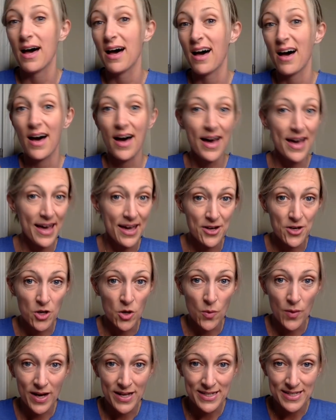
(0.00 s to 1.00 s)
I had
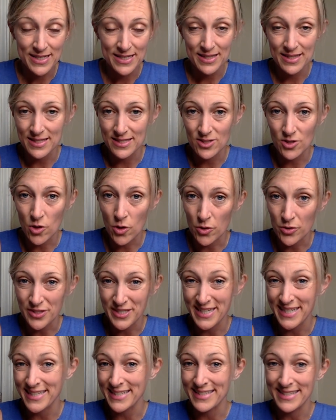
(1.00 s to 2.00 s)
no idea this cult
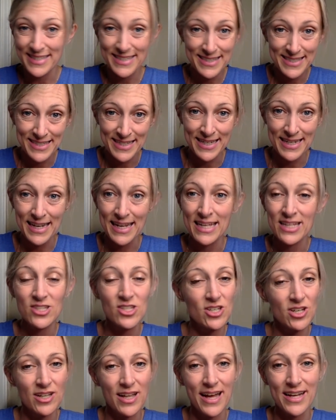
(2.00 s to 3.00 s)
existed
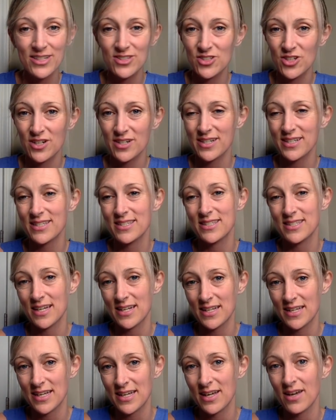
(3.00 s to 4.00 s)
until I started
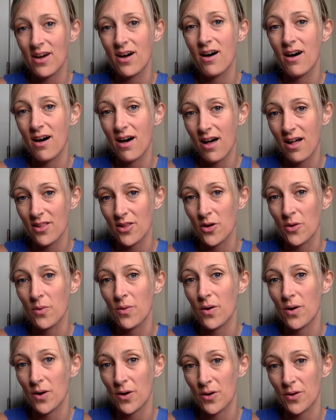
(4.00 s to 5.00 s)
studying Hollow
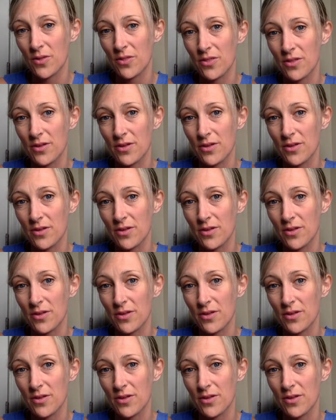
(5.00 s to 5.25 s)
Earth.